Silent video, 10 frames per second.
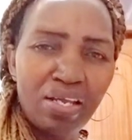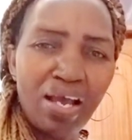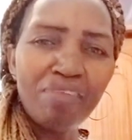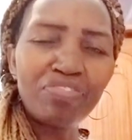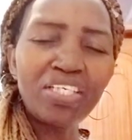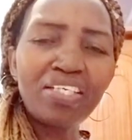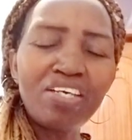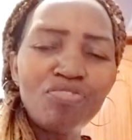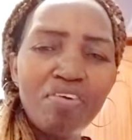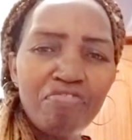have
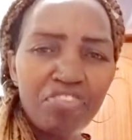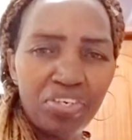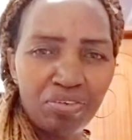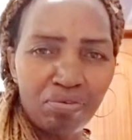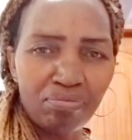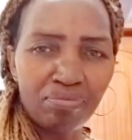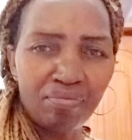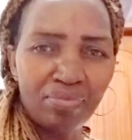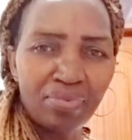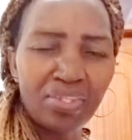taken your freedom,
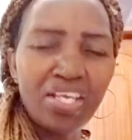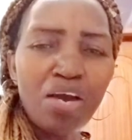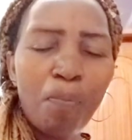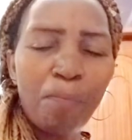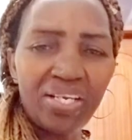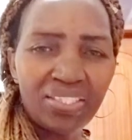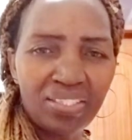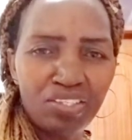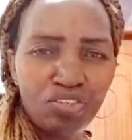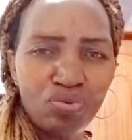they are
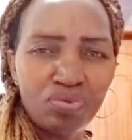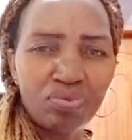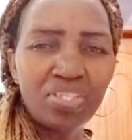oppressing you,